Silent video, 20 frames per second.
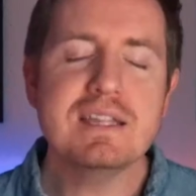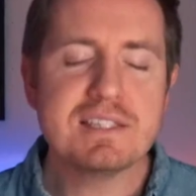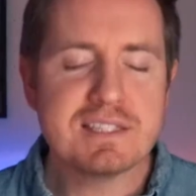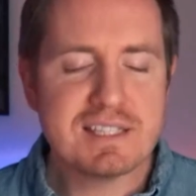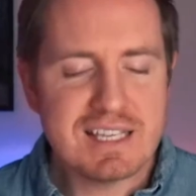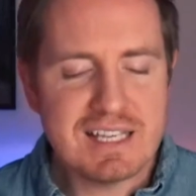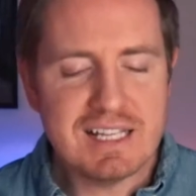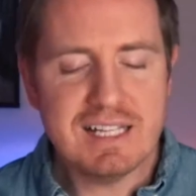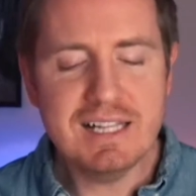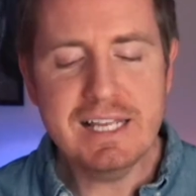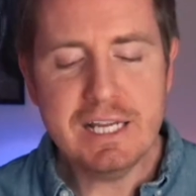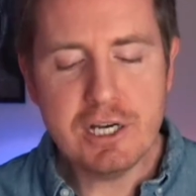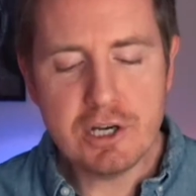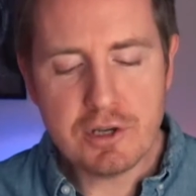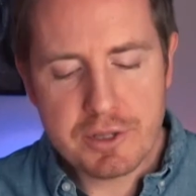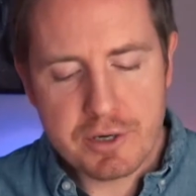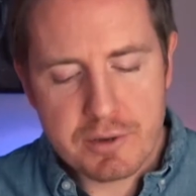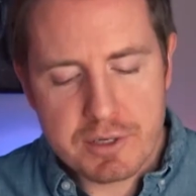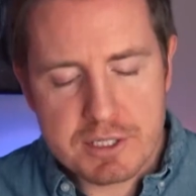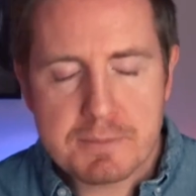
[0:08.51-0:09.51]
It's
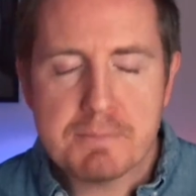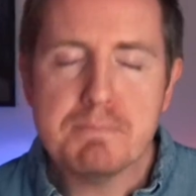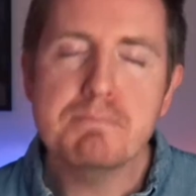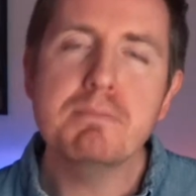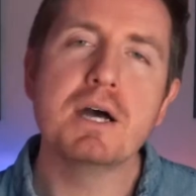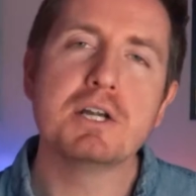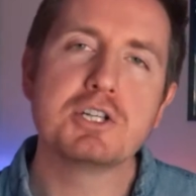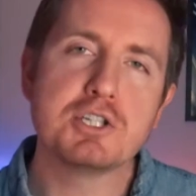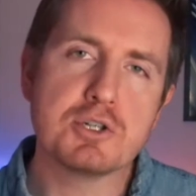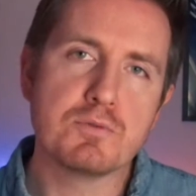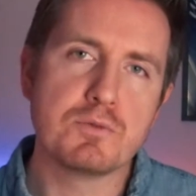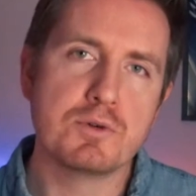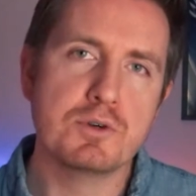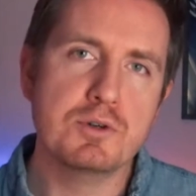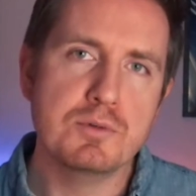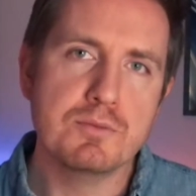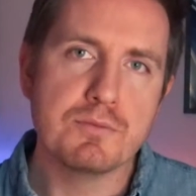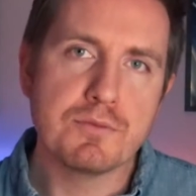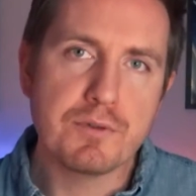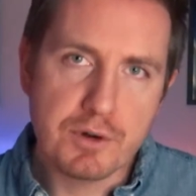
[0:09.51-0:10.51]
clear there is much
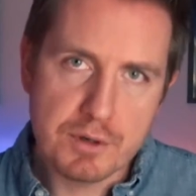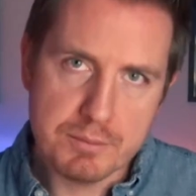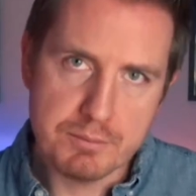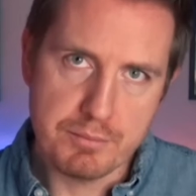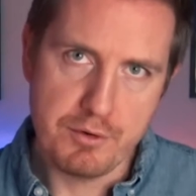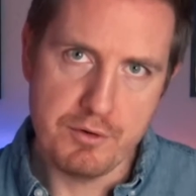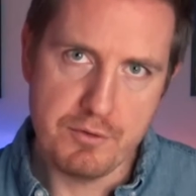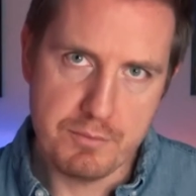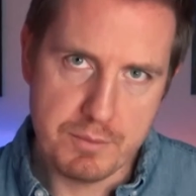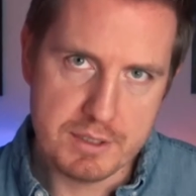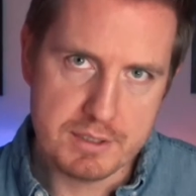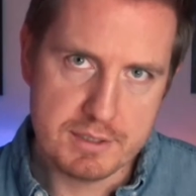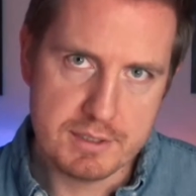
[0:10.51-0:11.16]
room for improvement.